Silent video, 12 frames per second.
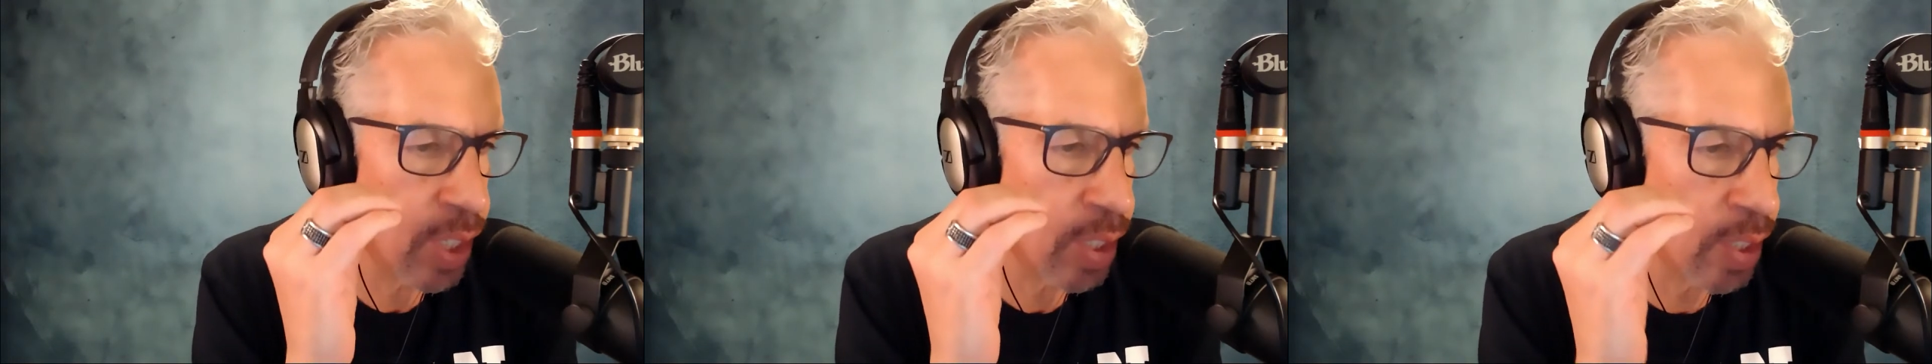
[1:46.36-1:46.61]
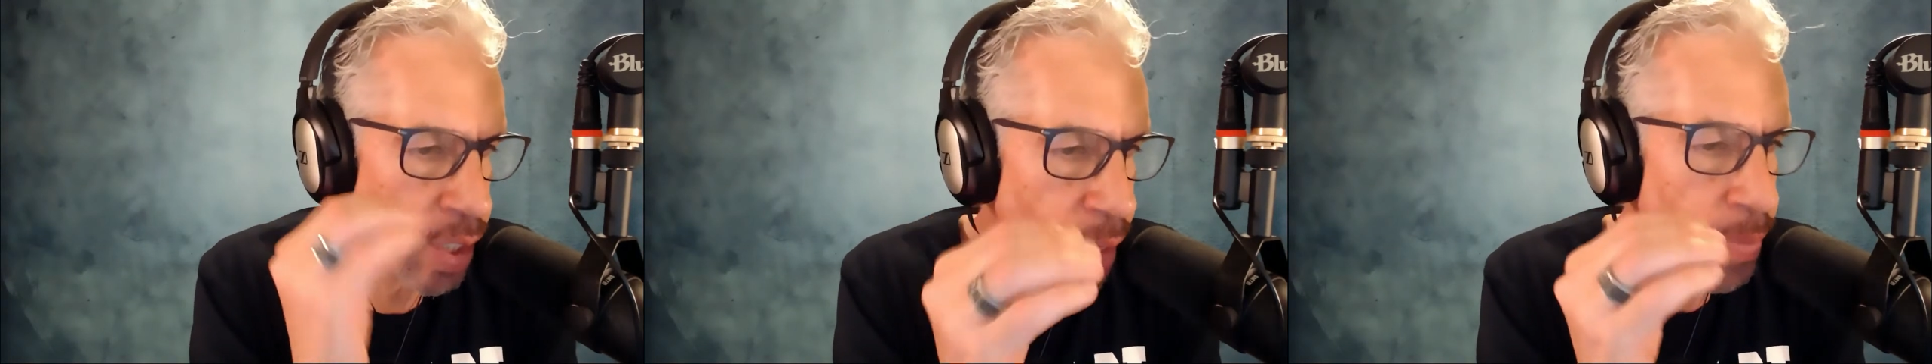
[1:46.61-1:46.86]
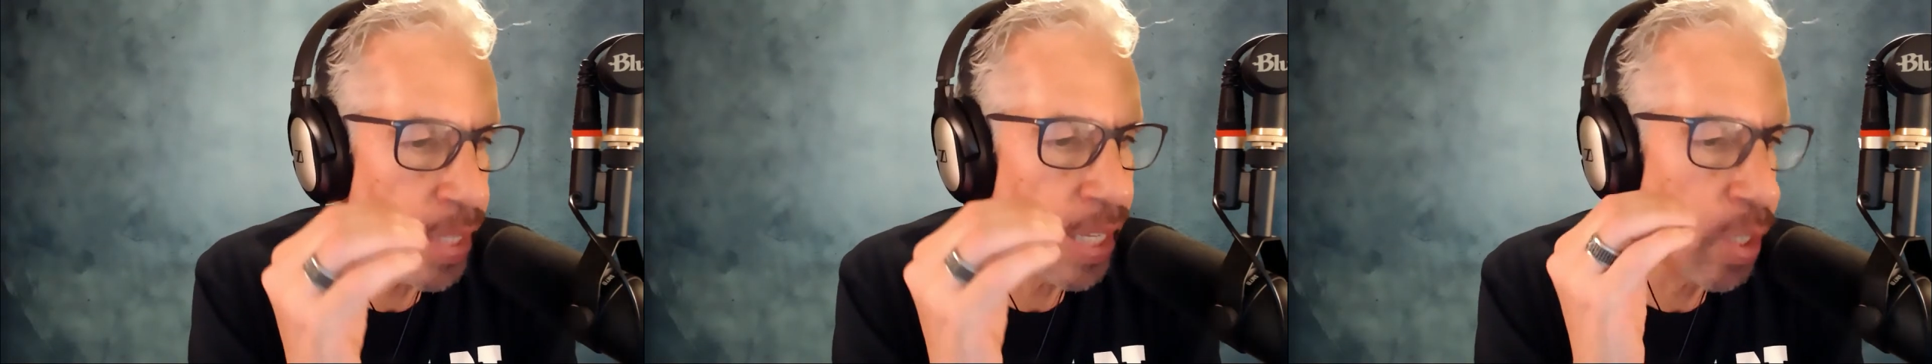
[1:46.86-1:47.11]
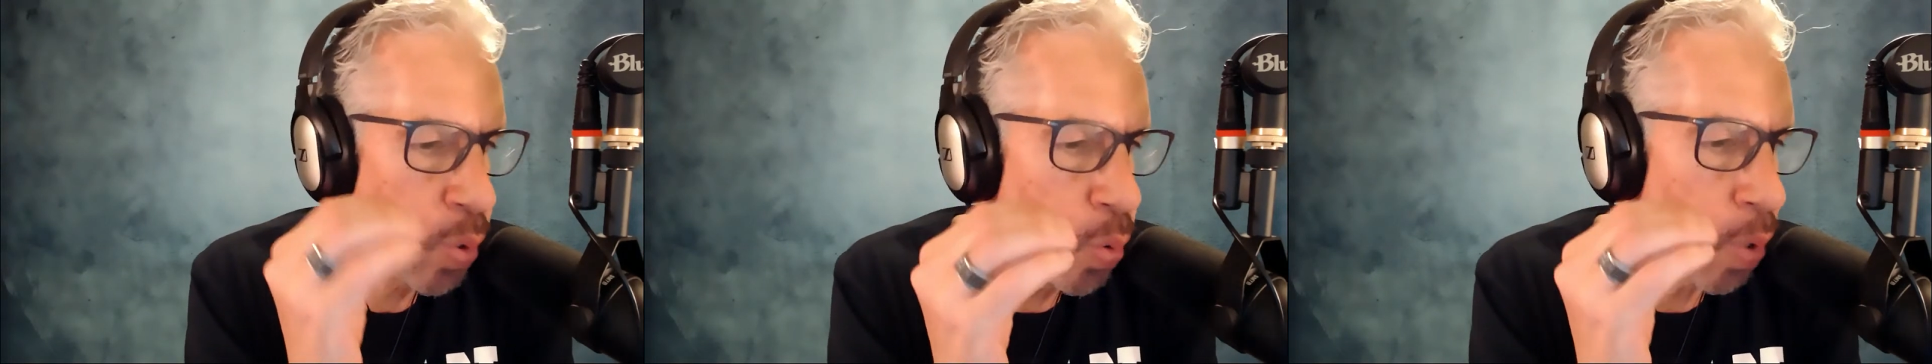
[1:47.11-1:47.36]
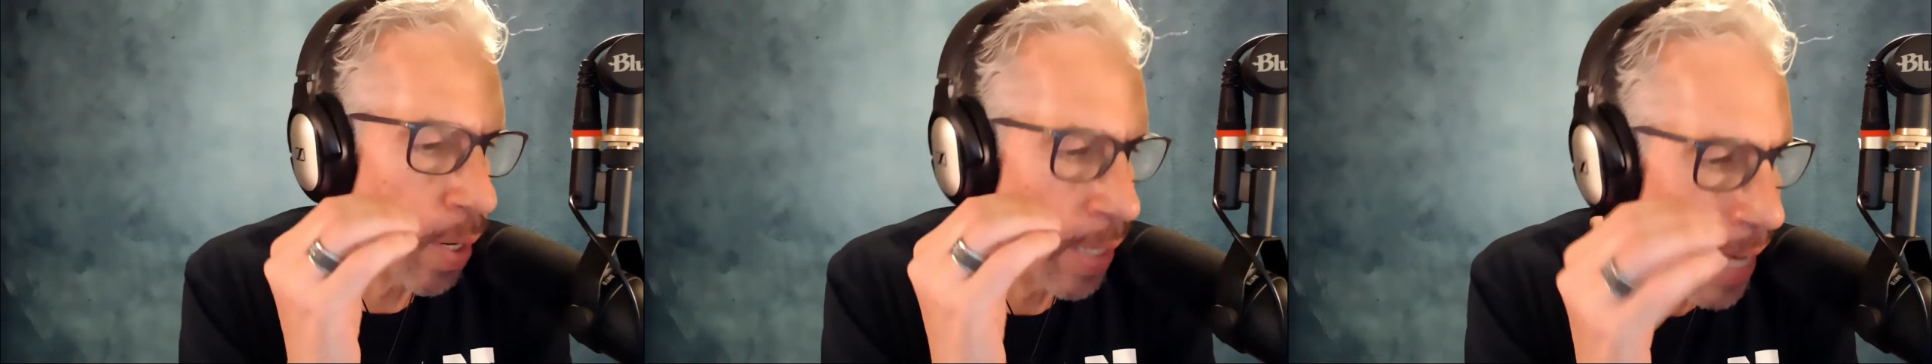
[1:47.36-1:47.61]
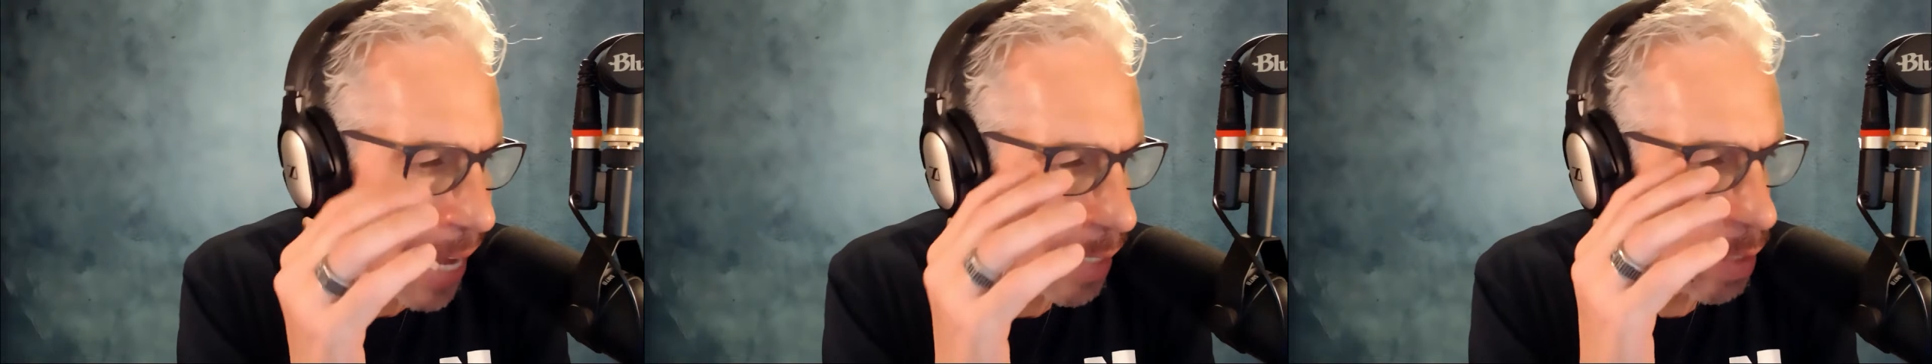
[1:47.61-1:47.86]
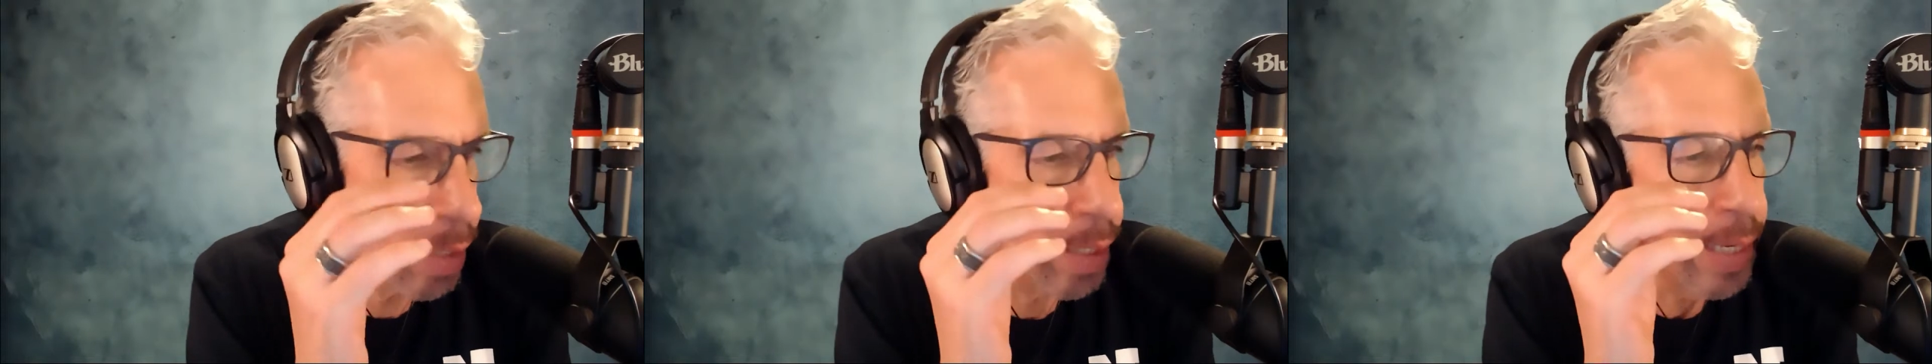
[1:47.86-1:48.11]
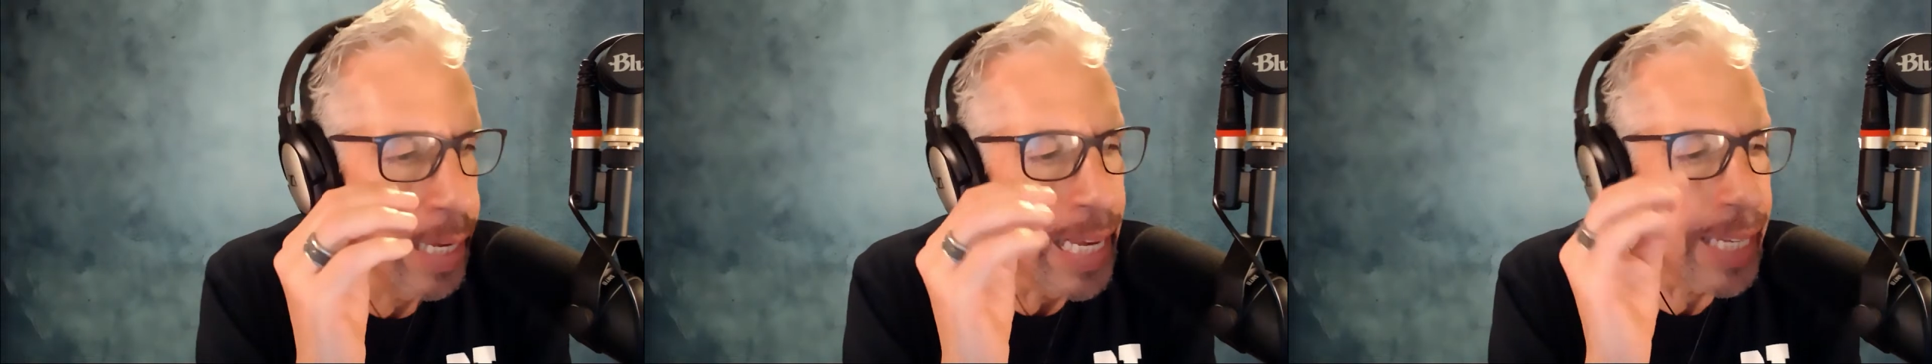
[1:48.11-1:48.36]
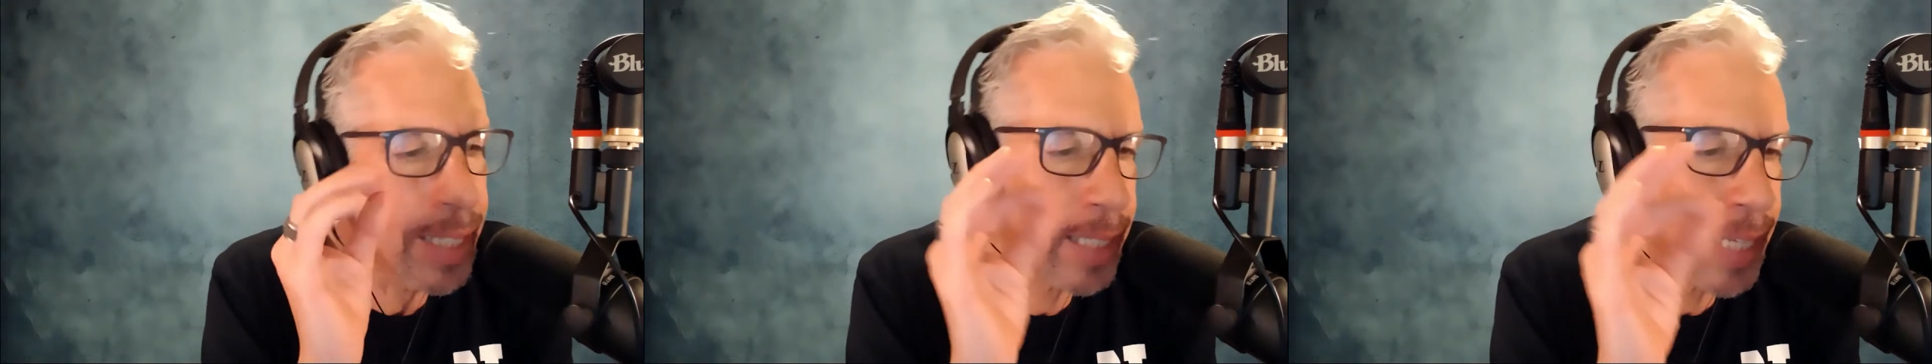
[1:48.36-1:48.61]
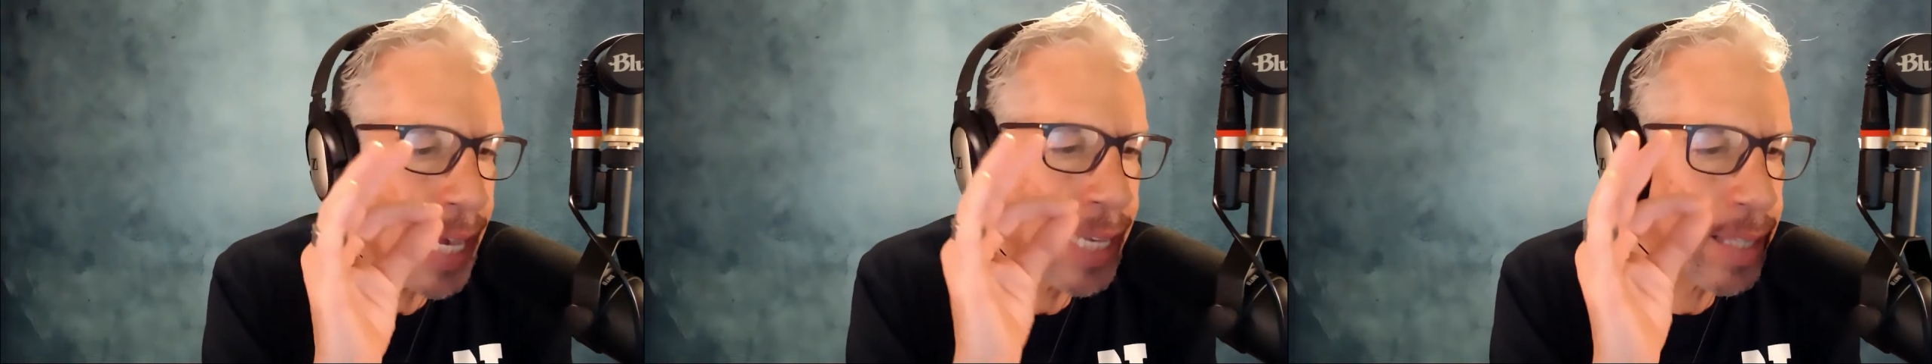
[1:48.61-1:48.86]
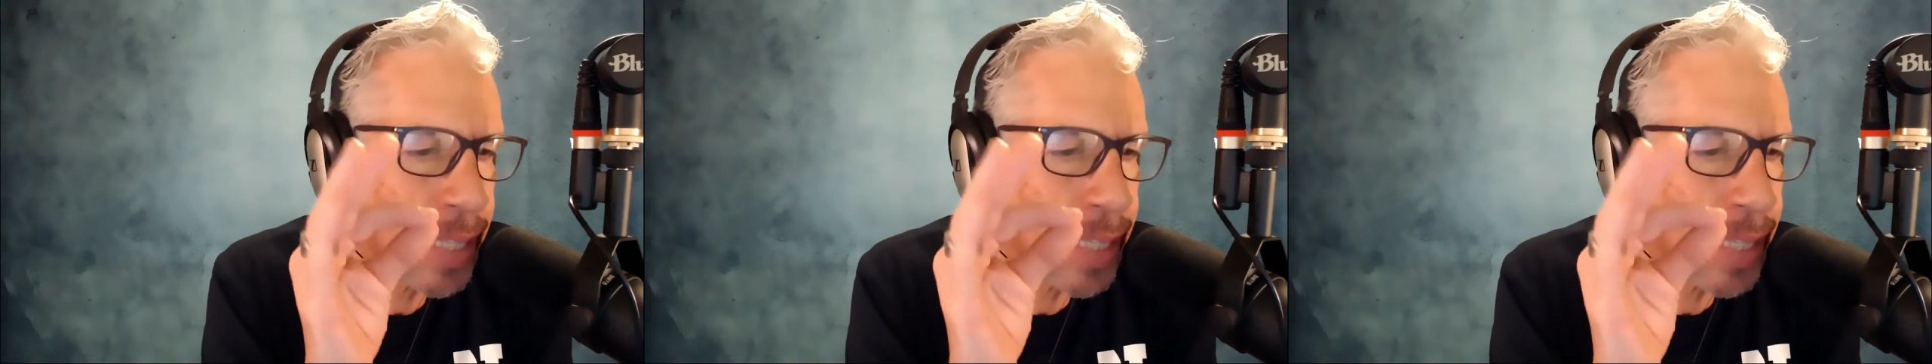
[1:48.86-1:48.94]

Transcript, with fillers: something you are not, saying